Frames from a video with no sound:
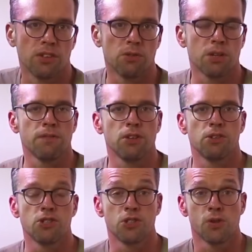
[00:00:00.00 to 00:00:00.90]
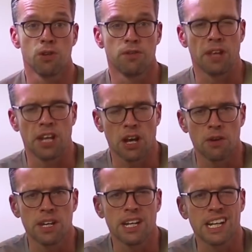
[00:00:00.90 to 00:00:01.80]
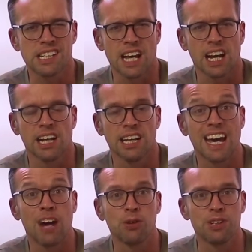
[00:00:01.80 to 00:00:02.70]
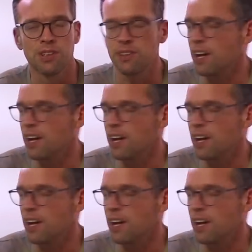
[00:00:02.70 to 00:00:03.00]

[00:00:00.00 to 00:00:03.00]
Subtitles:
I'll give you a tutorial video in exactly how I do